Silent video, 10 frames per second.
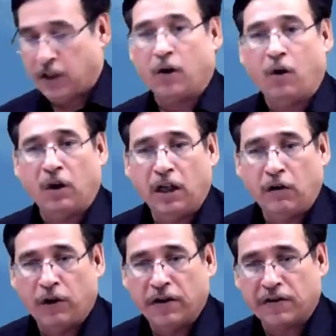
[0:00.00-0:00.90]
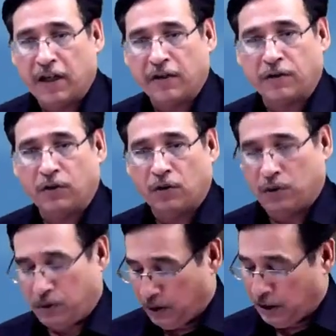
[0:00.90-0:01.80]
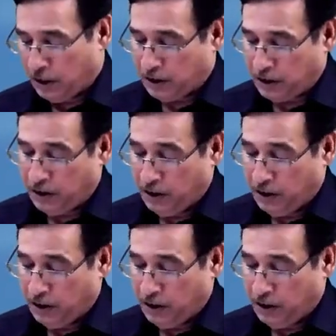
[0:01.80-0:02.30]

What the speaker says: only once, as you know, correct?